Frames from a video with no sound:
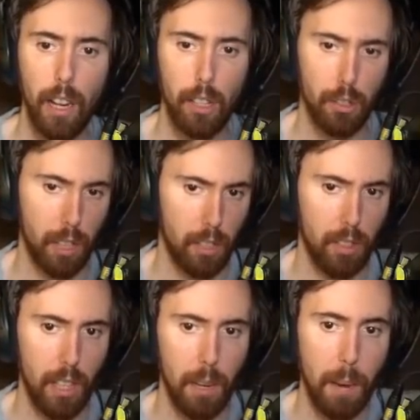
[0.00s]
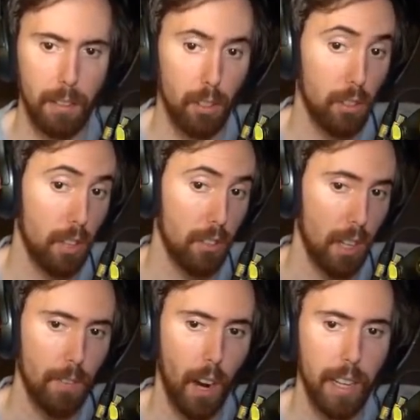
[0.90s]
just like send a message that says
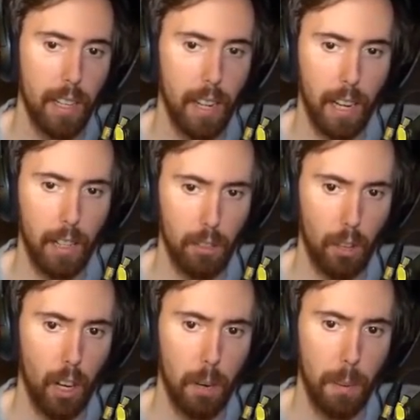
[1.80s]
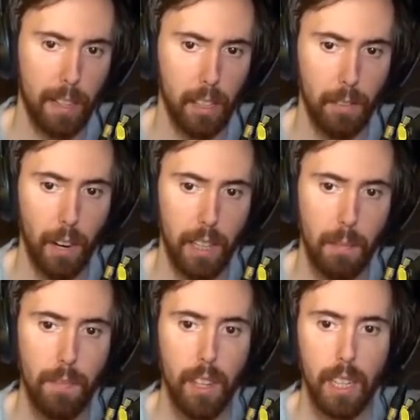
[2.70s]
invite and I'll just automatically invite
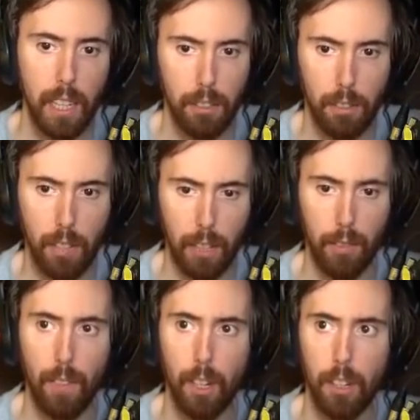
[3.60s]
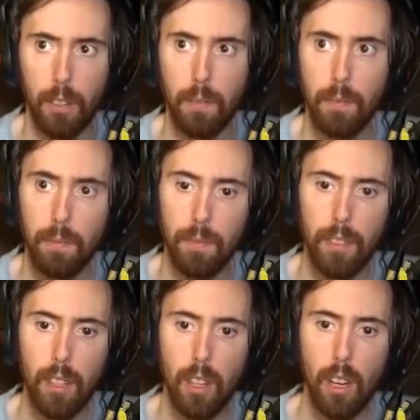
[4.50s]
them. Because this takes forever to do.
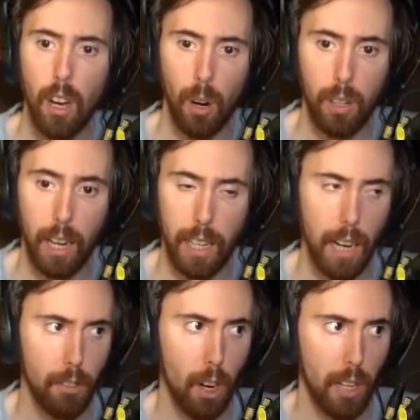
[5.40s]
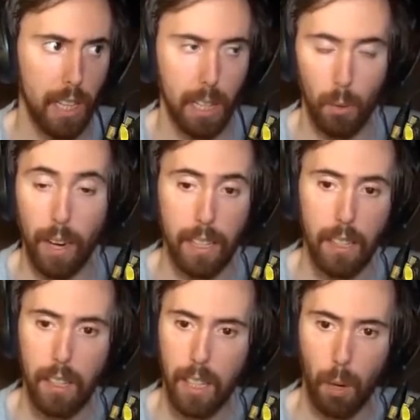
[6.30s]
Okay, guys, y'all gotta get ready.
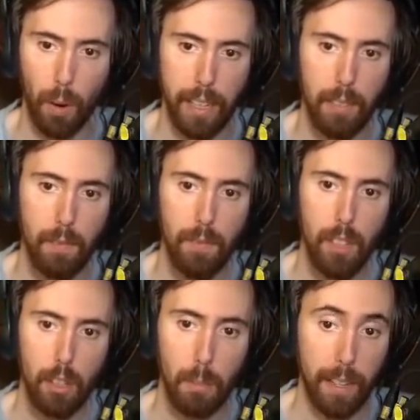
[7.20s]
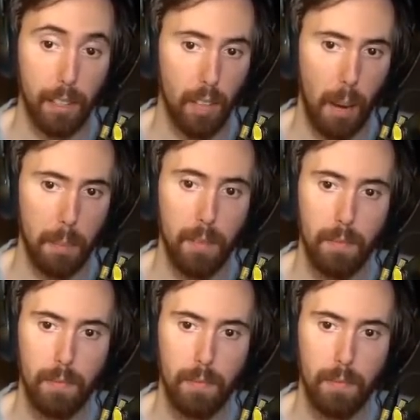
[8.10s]
Get ready. Let's make this happen.